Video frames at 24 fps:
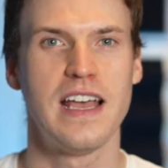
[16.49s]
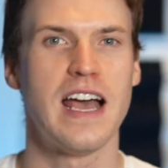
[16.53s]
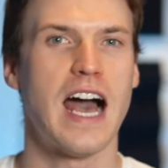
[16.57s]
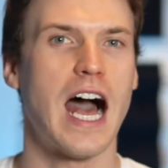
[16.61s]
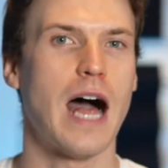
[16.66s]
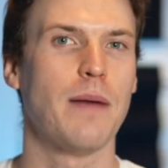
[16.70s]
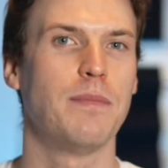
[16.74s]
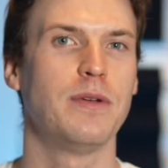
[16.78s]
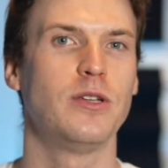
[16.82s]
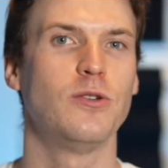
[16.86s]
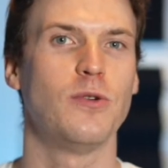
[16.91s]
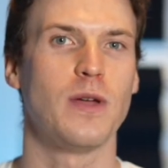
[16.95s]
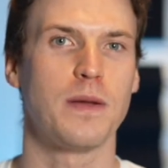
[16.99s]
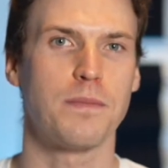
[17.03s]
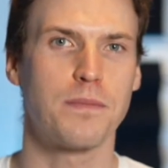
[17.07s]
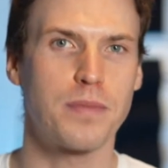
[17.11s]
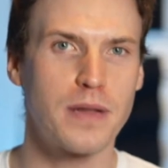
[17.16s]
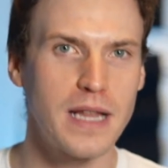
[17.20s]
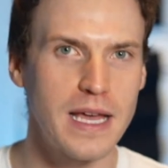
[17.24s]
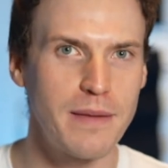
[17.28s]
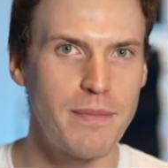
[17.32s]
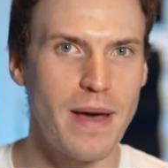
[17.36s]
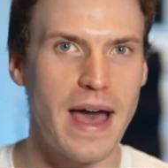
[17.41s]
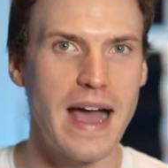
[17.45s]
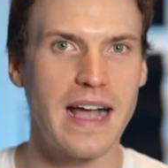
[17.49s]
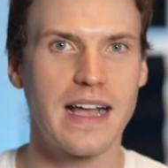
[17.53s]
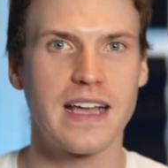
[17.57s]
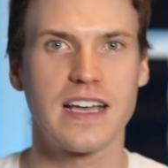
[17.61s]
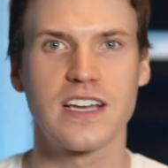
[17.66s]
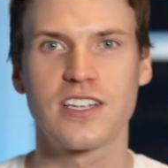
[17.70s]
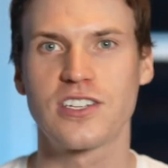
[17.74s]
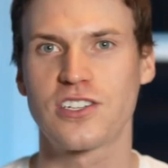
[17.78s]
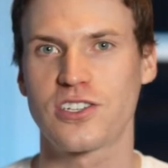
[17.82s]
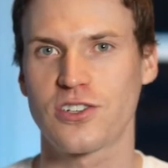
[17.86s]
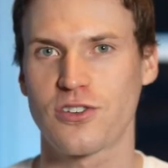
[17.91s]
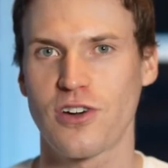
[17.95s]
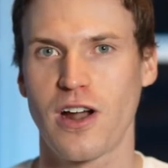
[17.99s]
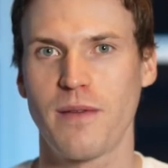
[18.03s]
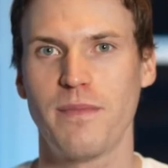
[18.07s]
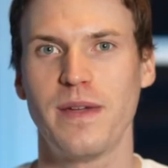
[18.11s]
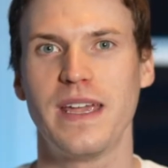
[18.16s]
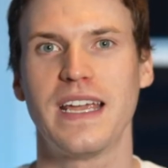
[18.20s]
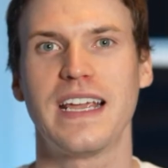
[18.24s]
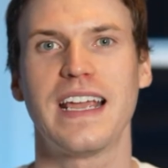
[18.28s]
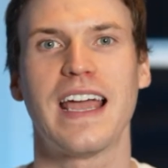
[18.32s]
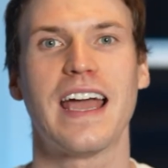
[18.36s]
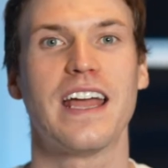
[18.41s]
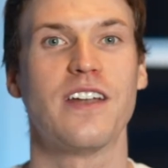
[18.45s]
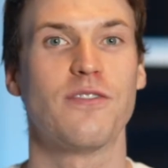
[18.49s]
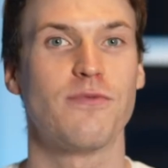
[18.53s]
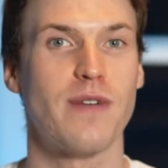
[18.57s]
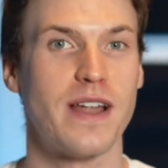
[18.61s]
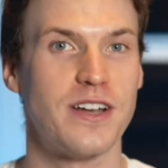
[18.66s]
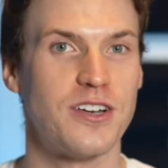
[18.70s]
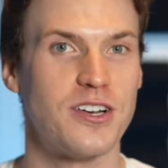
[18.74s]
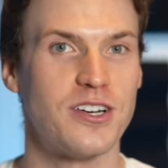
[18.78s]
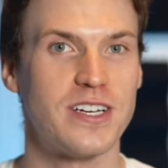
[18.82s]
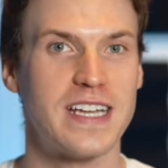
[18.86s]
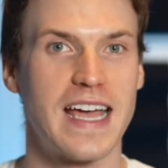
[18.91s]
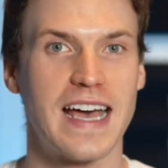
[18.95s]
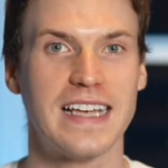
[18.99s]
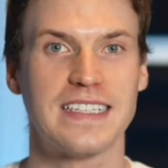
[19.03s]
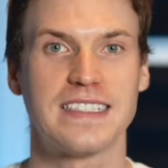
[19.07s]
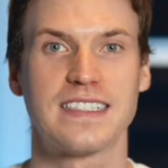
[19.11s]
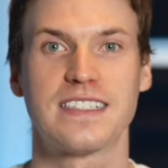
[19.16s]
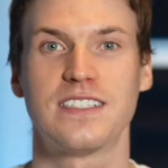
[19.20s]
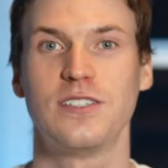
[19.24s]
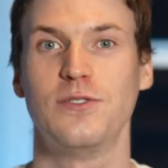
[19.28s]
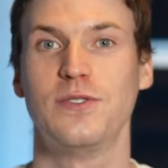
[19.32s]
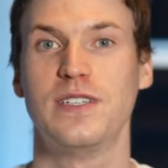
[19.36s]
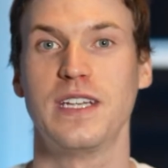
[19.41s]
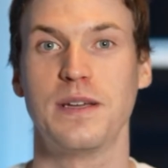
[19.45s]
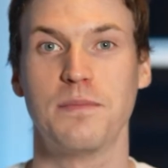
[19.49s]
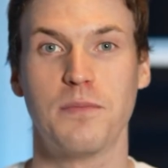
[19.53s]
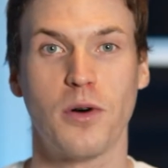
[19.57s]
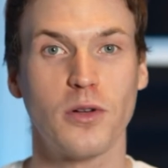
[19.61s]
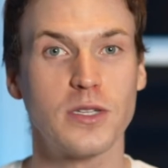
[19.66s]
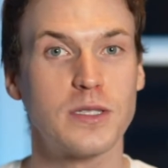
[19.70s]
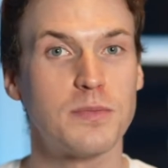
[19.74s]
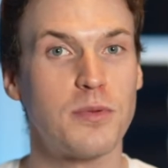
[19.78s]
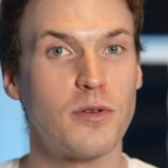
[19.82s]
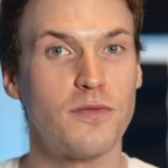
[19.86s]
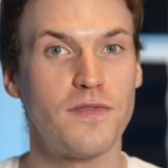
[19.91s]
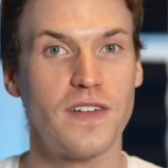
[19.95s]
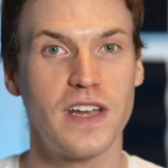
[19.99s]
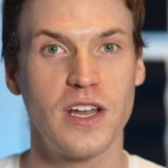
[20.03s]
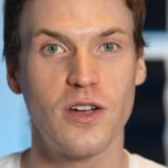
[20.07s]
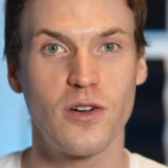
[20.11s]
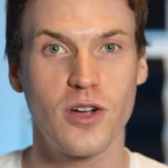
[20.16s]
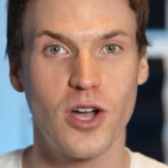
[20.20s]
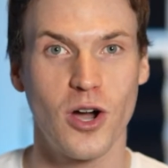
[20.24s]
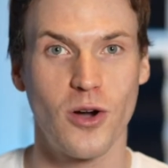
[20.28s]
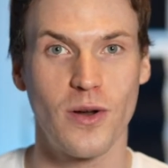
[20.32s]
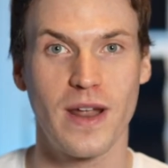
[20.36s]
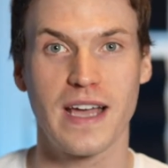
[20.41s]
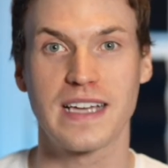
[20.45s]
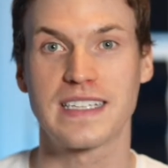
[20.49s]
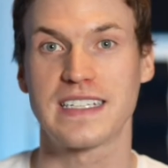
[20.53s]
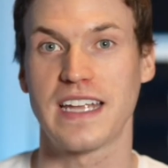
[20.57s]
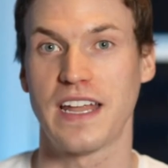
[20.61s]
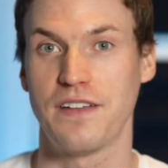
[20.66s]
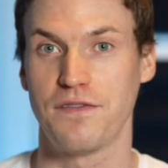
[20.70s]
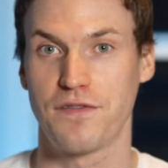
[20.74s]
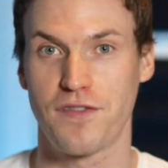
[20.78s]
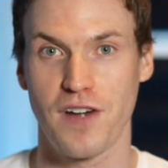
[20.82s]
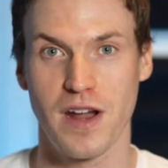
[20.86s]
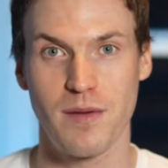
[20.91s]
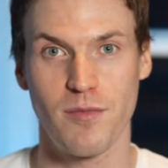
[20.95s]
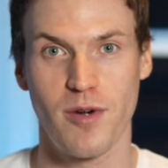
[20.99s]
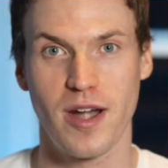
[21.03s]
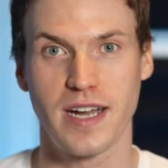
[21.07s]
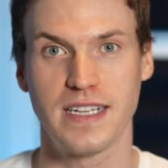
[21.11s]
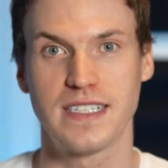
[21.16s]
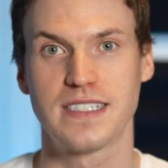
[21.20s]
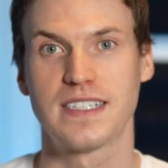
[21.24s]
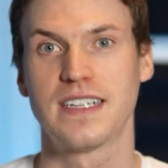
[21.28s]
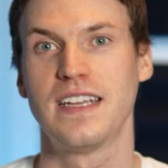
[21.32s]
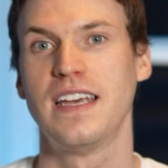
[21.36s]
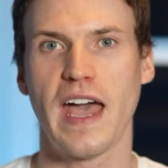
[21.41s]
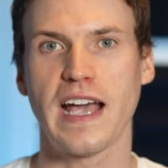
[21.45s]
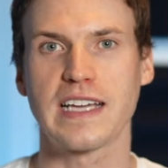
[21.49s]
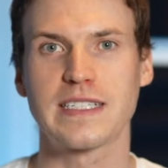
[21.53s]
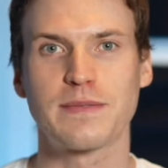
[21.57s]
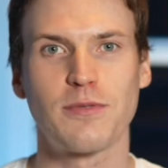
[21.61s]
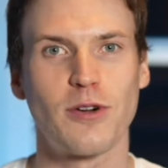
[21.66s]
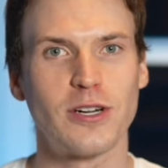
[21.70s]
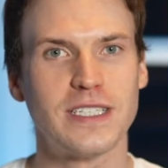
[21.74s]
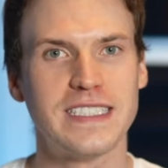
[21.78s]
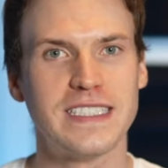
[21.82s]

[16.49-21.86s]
I'll be doing playback, scrubbing, and render tests using multiple video codecs and frame rates, export